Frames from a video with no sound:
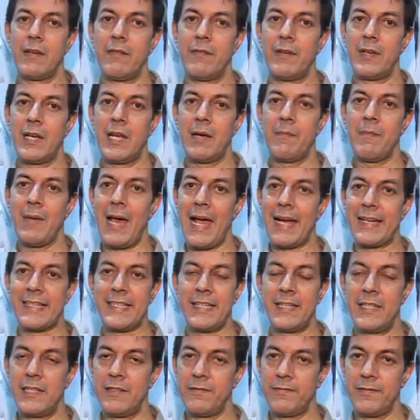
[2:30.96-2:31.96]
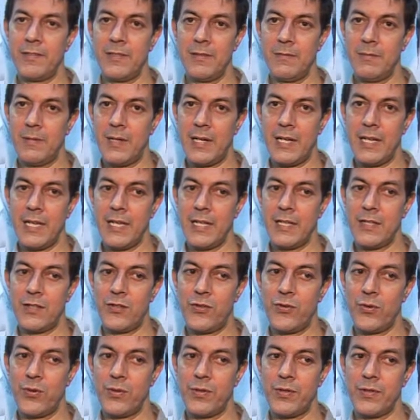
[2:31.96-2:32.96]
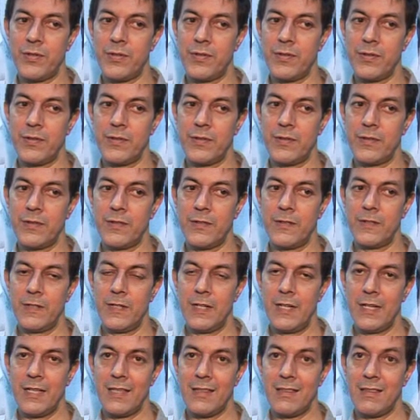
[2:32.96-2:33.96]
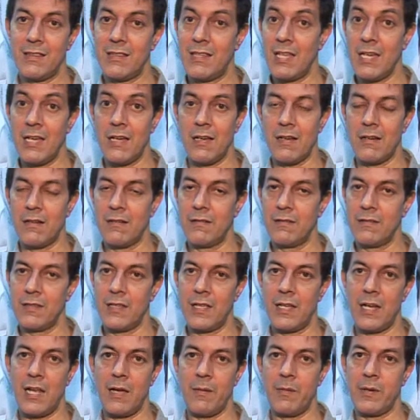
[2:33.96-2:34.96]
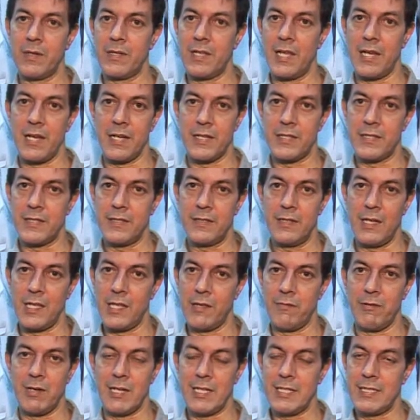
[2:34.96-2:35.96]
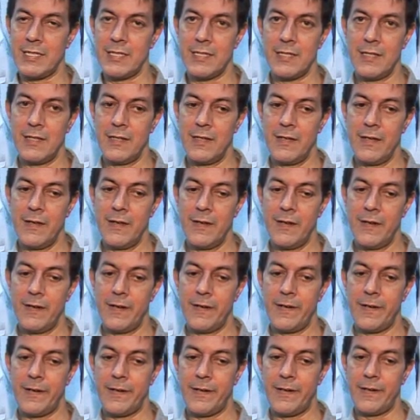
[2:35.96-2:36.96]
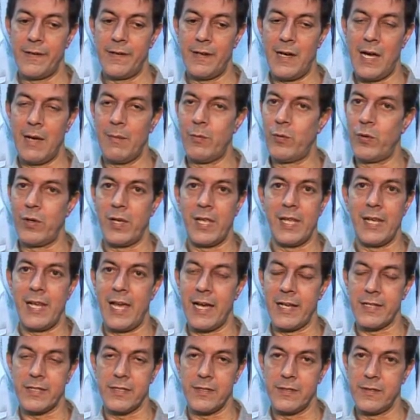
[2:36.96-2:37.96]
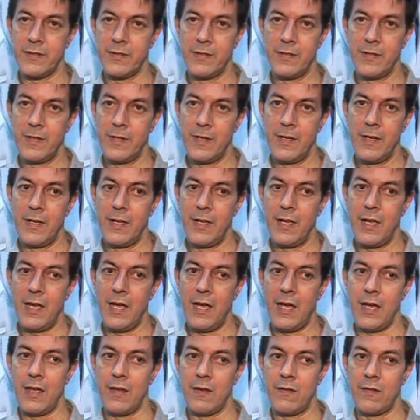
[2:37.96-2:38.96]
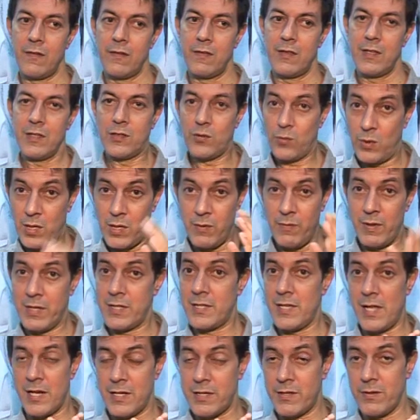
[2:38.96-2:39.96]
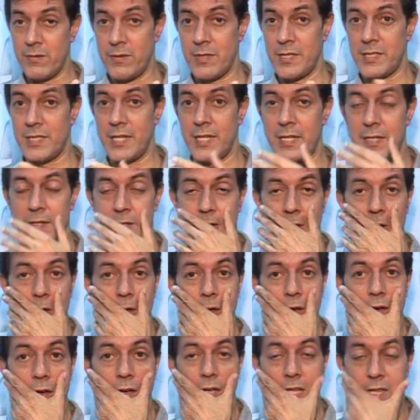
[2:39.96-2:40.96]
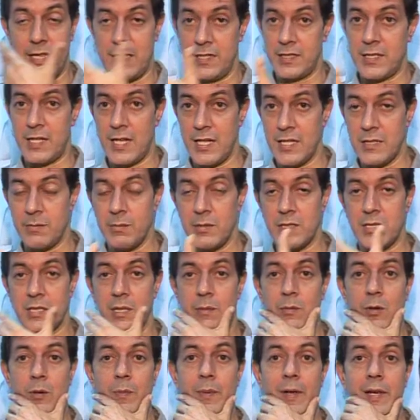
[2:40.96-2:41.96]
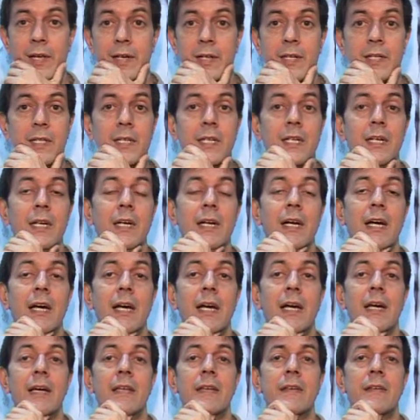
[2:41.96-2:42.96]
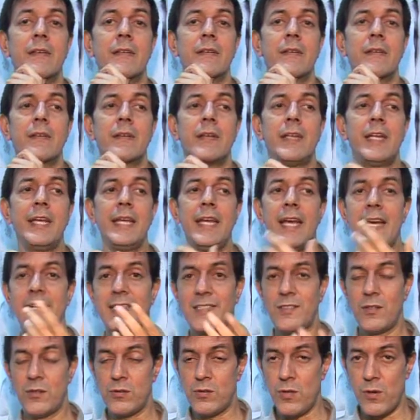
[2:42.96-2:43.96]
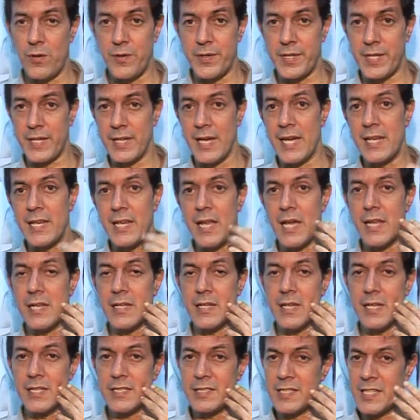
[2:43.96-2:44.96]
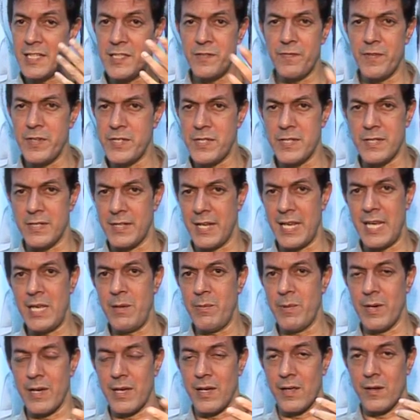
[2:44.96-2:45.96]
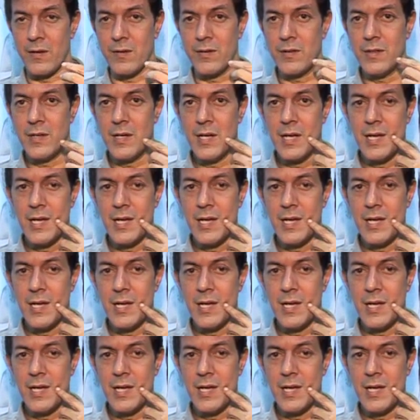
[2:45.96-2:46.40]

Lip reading: When I'm acting in a film, I don't think that I'm a director. Otherwise, I'm only an actor, and there's only one director on the set, in this case Mr. Amol Palika, and he has the authority, and it's his vision anyway, you know.